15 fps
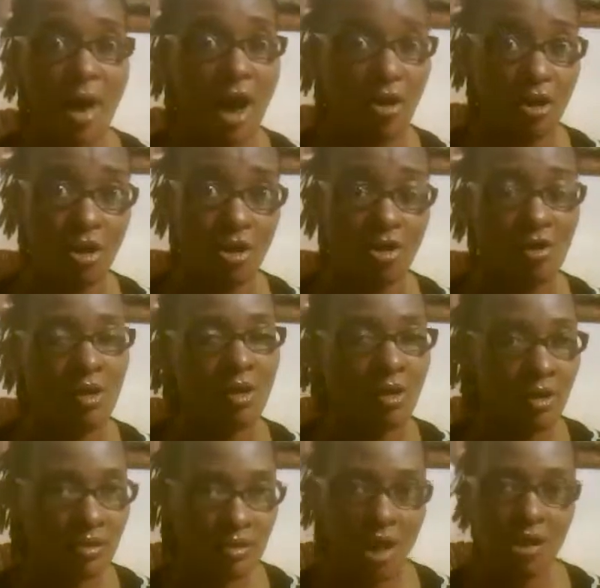her.
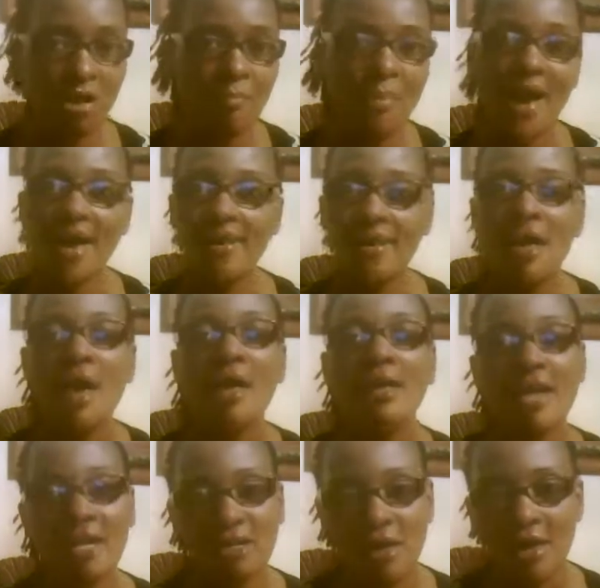Talk about it.
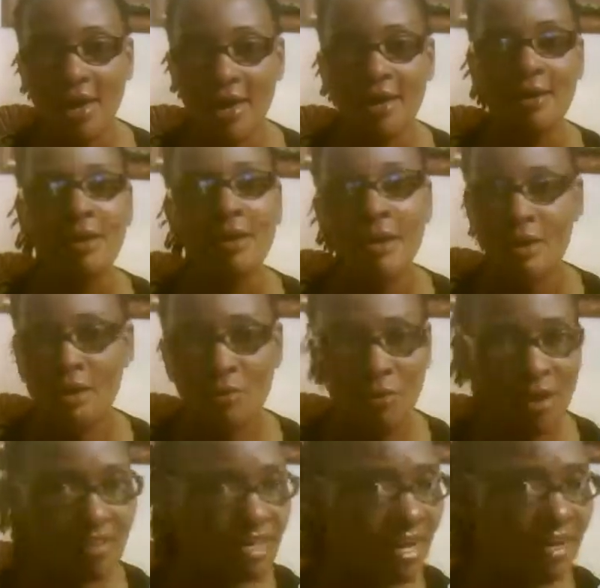Like, hey,
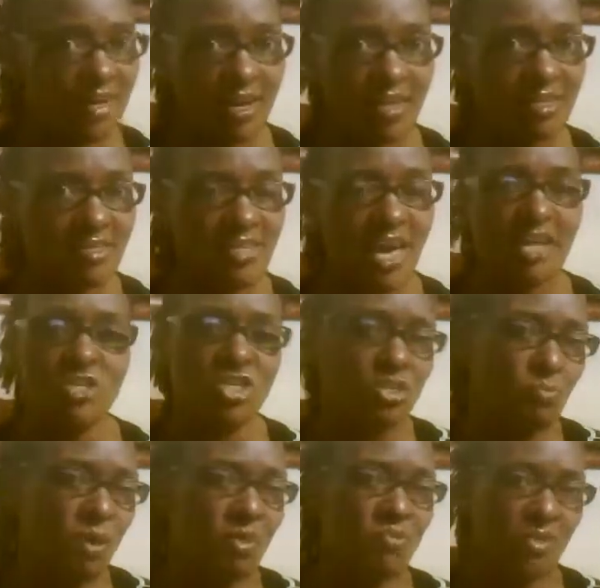one thing Kenya said, just
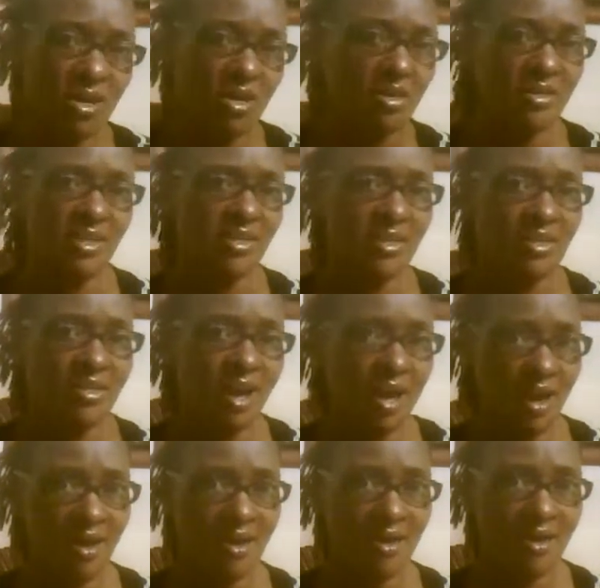be real, Nene.
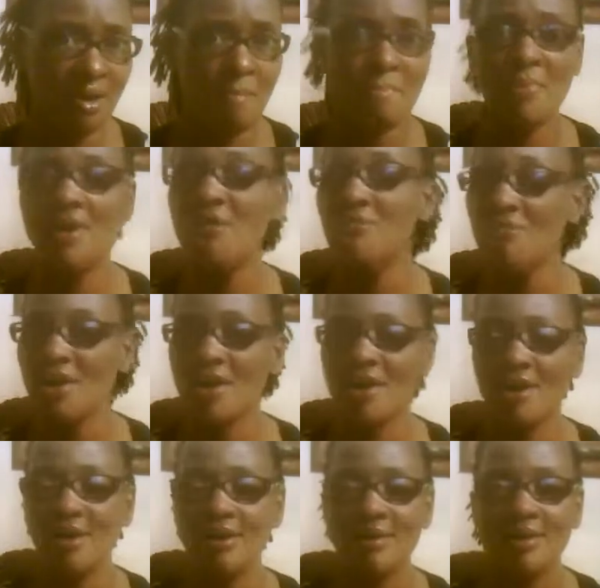Be
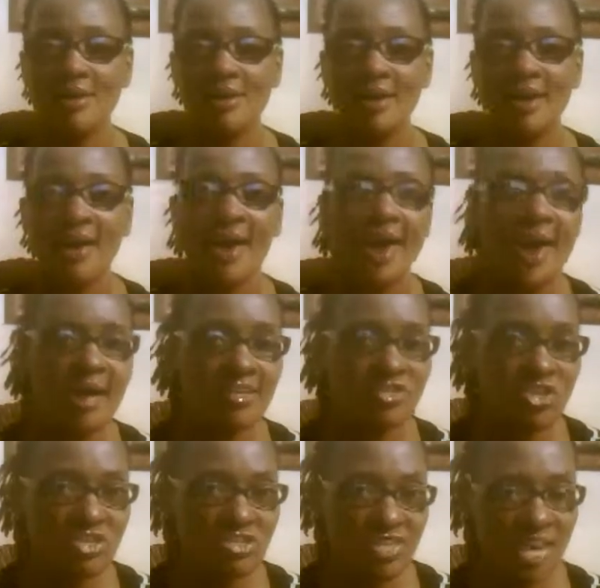real. And
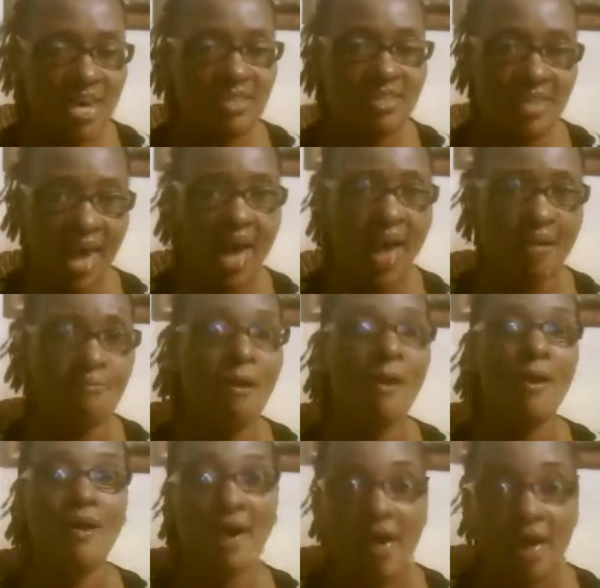just get that
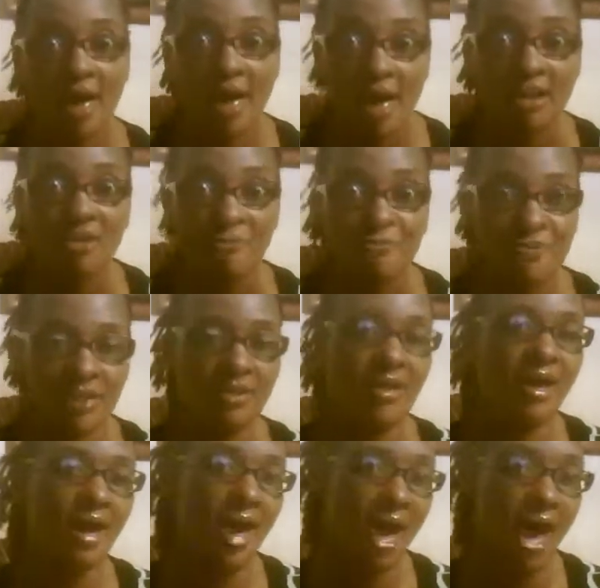elephant
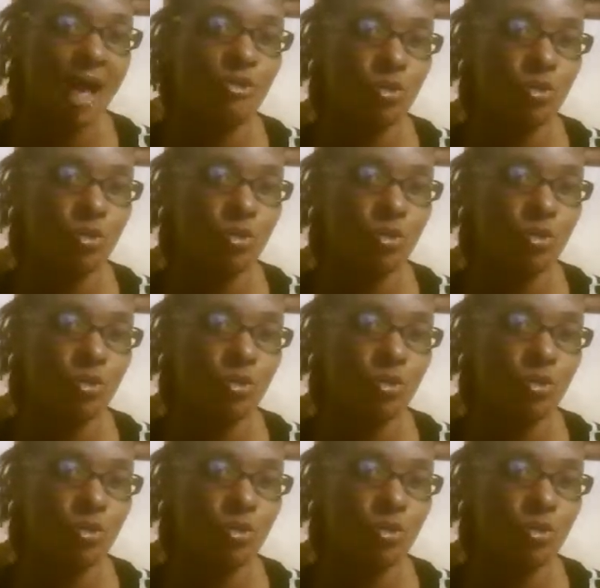out the